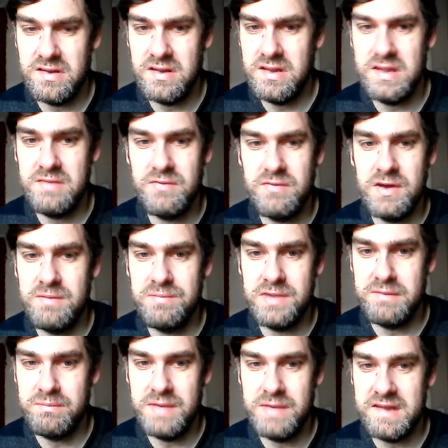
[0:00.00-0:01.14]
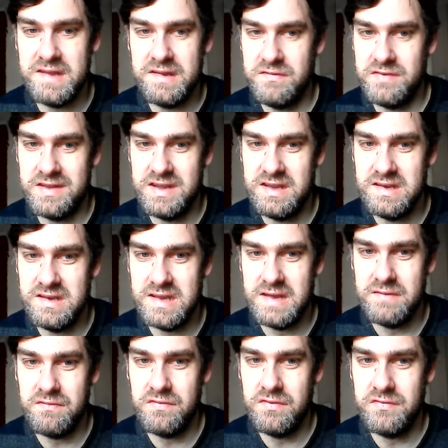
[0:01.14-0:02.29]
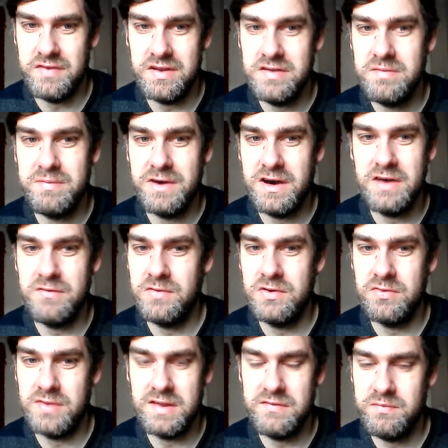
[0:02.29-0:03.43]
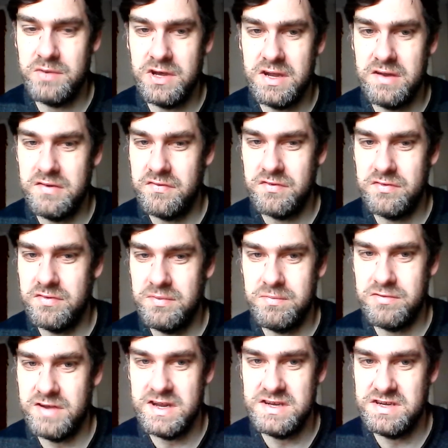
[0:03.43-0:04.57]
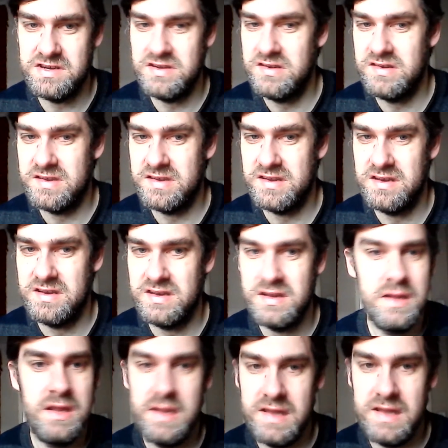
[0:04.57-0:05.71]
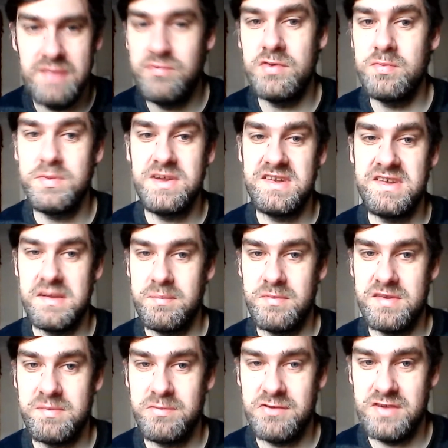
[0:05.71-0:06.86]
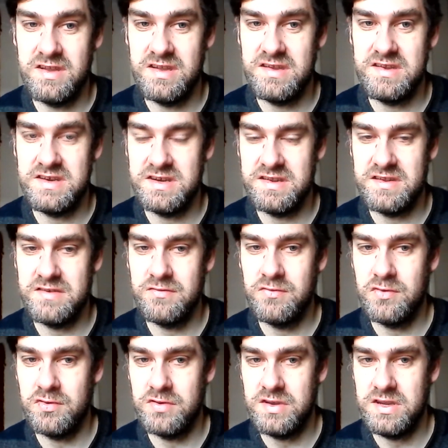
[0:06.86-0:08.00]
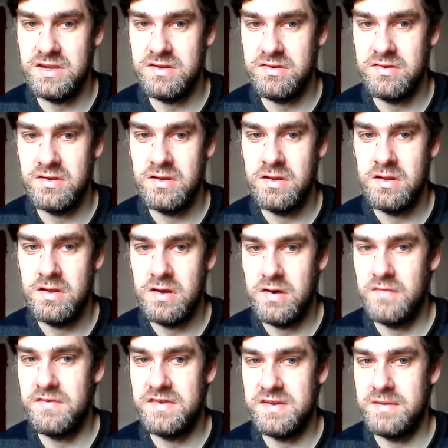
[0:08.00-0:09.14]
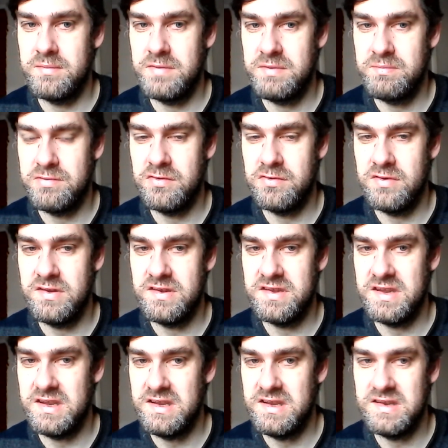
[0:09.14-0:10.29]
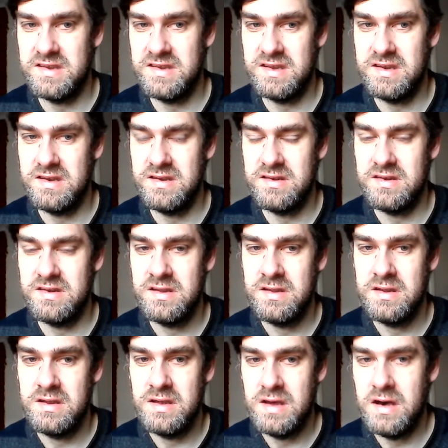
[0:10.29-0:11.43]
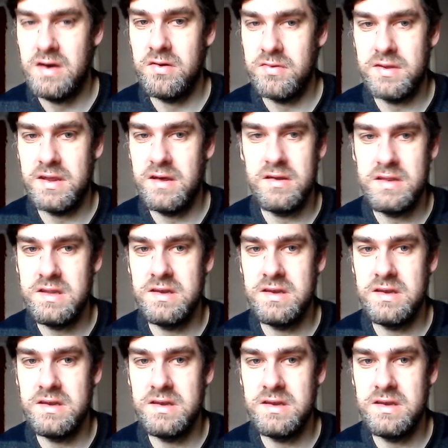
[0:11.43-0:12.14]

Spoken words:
it won't be a massively in-depth review, but I will give my overall impressions, and there will be some spoilers just to warn you of some important scenes, and I'll